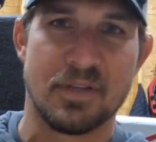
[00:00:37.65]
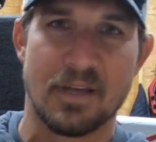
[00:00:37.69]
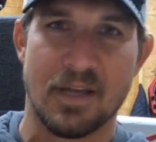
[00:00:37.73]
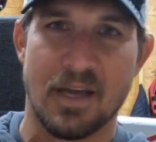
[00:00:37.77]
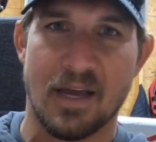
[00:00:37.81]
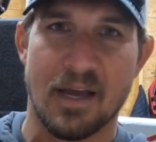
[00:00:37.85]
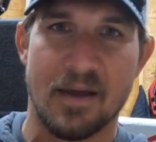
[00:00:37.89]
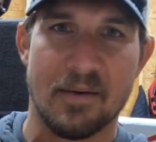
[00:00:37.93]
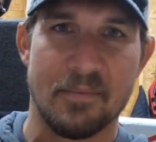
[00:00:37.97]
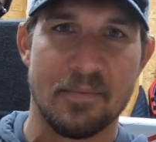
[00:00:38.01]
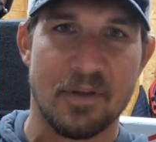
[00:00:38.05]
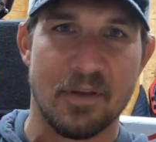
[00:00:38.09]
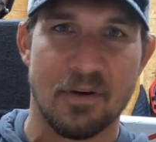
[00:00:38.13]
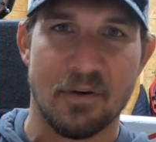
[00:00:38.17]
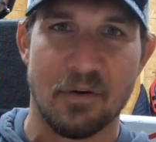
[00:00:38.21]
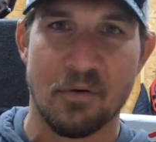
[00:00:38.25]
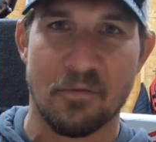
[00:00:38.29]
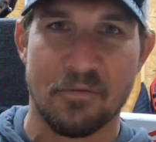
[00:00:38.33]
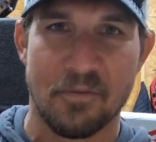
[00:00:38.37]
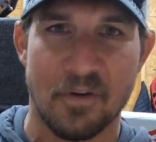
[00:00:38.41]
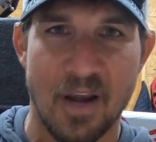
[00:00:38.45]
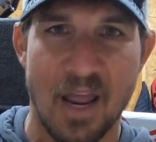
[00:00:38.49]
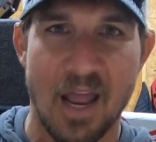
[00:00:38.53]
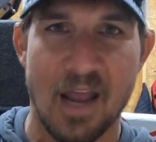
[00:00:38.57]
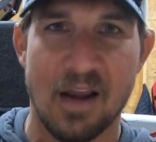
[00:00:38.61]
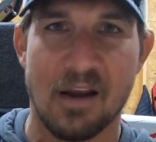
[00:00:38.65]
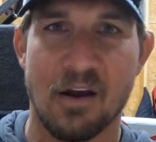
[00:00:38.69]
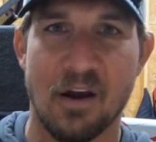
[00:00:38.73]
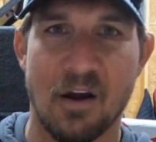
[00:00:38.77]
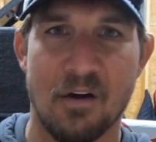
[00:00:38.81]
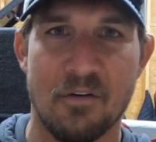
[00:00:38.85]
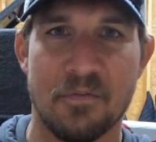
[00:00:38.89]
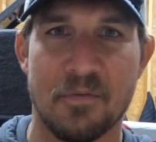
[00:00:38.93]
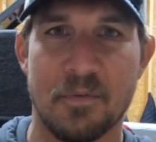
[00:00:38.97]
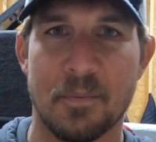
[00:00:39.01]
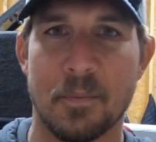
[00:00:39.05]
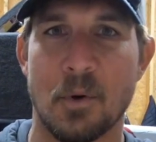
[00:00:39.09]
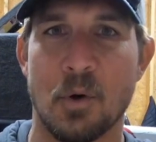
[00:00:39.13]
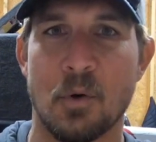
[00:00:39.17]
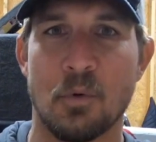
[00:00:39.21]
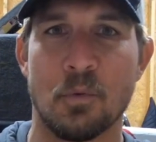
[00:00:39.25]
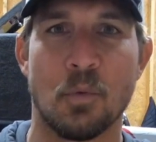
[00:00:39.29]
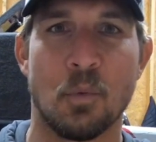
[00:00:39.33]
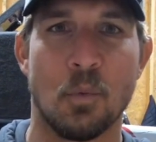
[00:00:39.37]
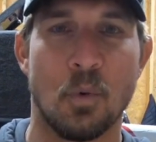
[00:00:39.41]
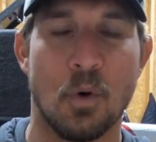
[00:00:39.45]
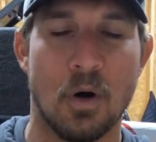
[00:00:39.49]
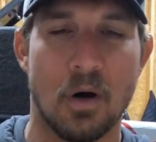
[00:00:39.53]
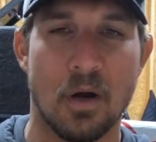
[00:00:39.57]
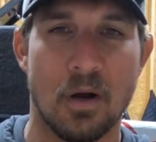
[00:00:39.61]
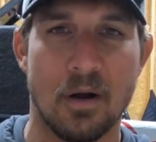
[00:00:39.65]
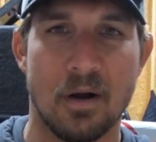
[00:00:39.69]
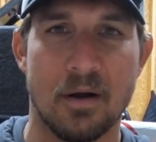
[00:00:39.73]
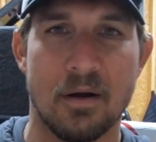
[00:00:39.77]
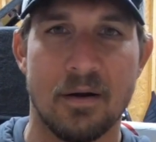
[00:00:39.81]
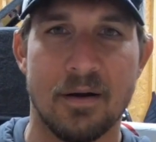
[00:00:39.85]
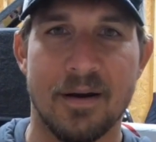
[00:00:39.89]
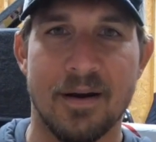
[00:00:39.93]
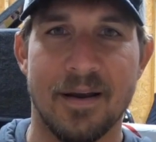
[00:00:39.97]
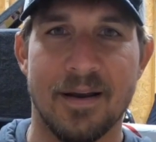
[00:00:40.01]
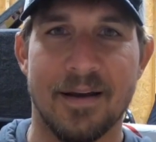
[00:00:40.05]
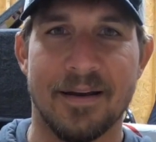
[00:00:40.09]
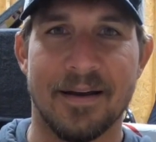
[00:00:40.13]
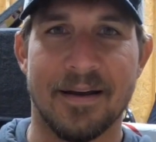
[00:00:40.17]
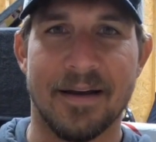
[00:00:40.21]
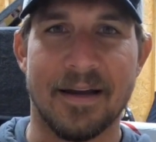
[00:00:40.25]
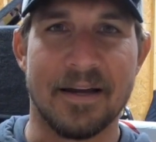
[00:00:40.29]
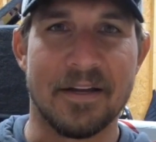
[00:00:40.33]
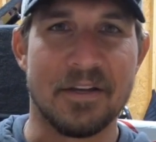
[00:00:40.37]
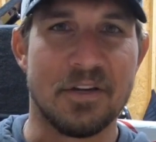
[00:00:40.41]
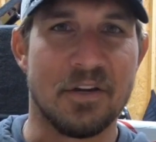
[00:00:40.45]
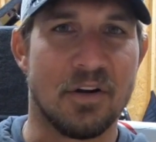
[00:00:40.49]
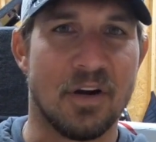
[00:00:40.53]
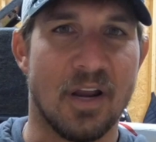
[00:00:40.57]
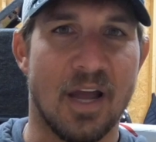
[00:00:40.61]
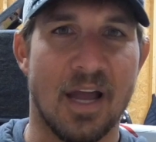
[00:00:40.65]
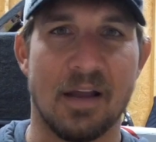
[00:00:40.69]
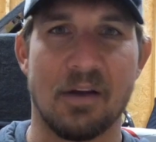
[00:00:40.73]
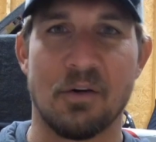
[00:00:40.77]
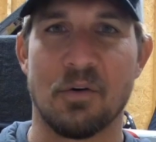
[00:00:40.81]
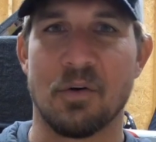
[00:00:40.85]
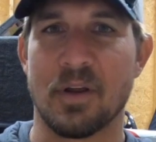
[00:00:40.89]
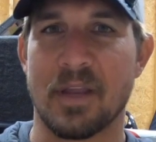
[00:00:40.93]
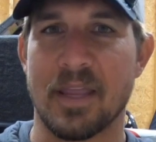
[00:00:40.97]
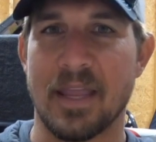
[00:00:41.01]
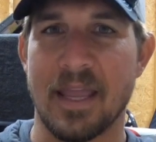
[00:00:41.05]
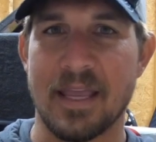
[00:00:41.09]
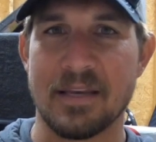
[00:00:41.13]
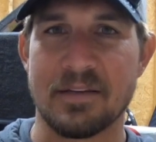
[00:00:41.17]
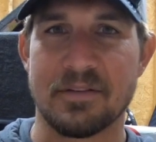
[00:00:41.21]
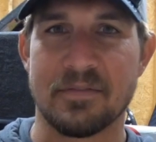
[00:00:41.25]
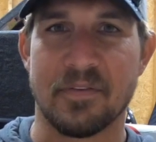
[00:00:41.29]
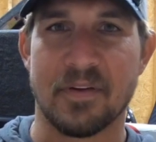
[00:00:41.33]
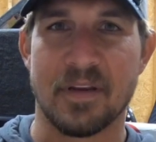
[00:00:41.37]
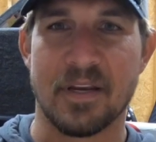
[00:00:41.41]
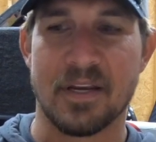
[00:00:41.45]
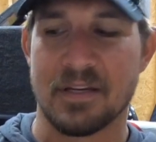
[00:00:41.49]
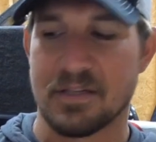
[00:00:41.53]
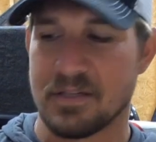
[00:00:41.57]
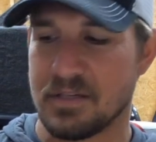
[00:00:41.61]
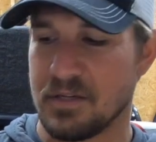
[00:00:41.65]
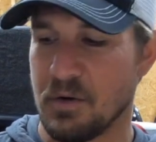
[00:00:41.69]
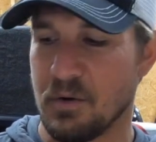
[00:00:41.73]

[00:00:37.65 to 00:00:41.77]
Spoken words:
If you're not comfortable on the water, you're not going to catch fish.